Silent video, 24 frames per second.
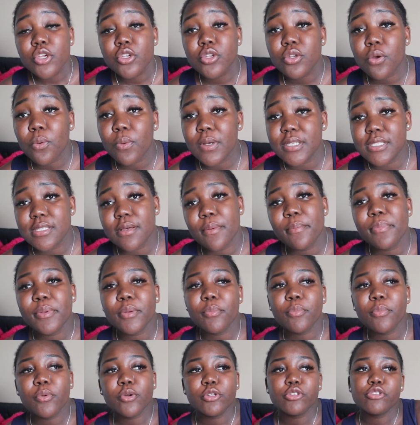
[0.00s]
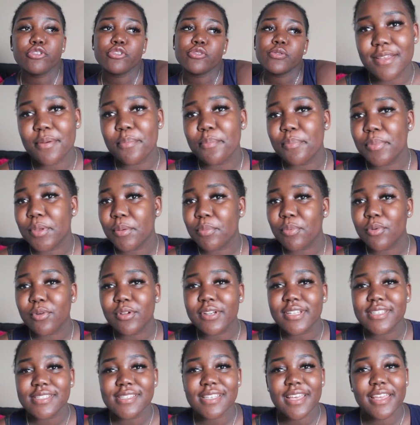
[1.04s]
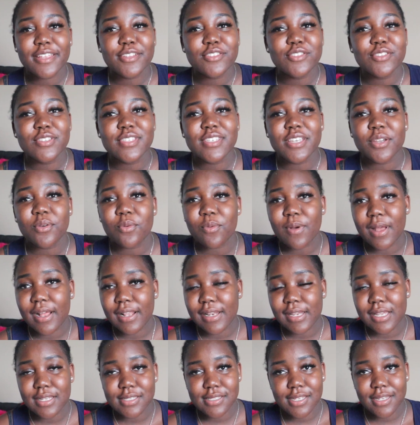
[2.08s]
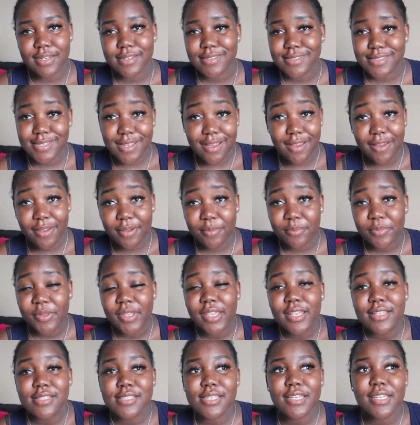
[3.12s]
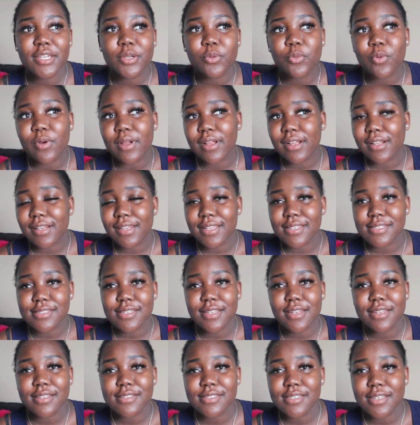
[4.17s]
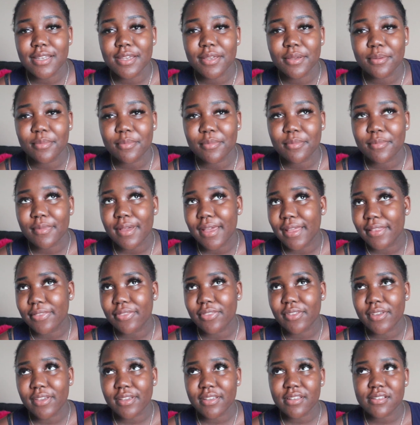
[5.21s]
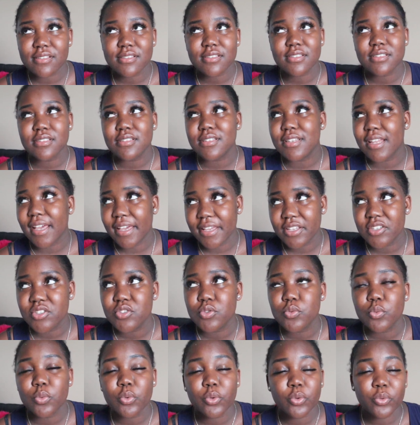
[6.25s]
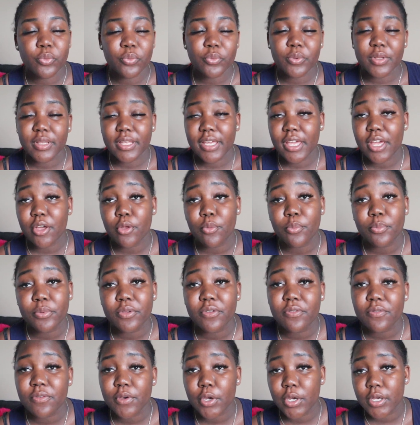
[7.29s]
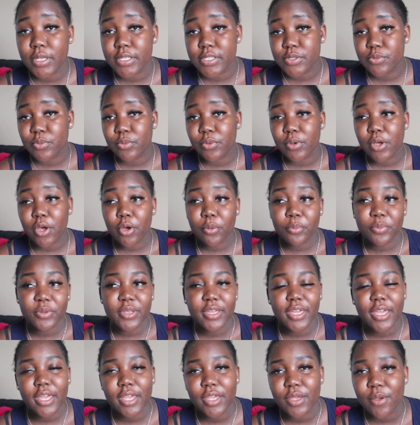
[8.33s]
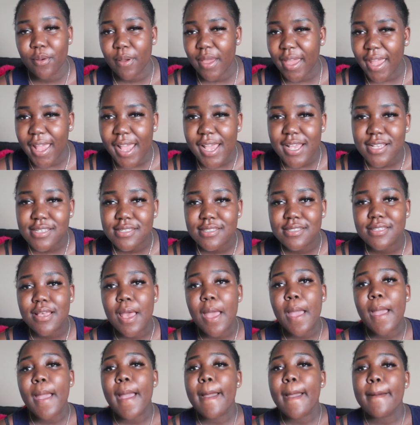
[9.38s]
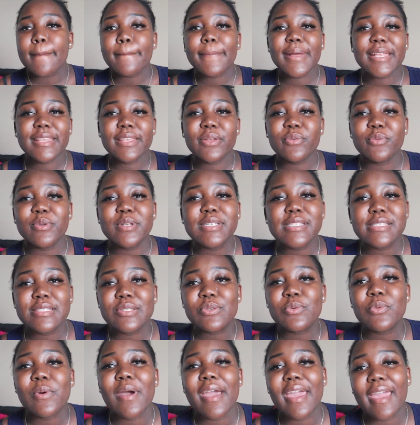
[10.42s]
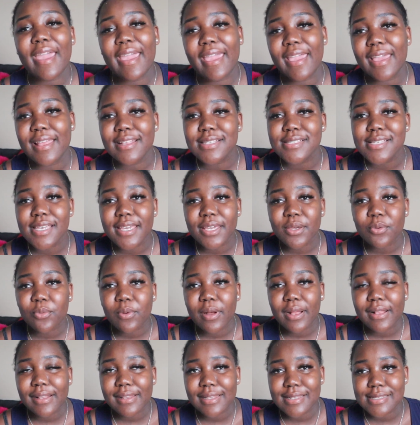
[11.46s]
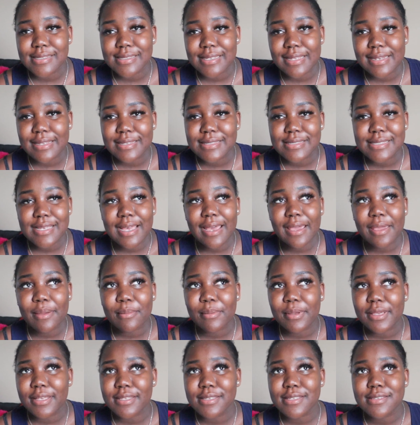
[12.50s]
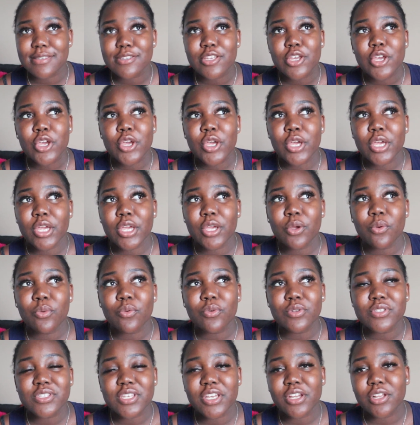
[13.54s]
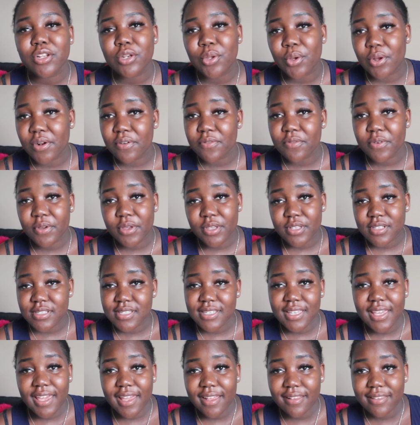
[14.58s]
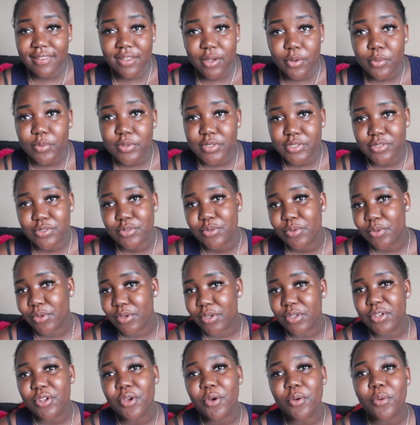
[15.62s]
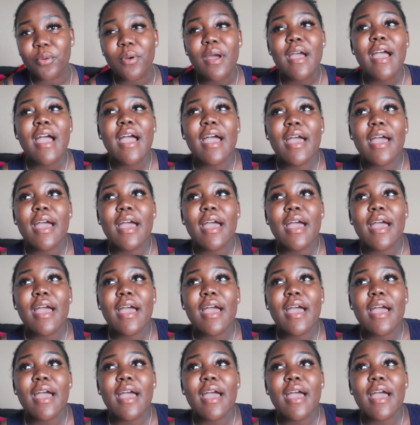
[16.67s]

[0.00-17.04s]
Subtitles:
You know what some people do? Some people decide to take one class at a time. Taking one class at a time, I think, is nice, will really help you focus, will help you get your A's. But the reason why I hate taking one class at a time is it will take longer for you to get done with school, you know.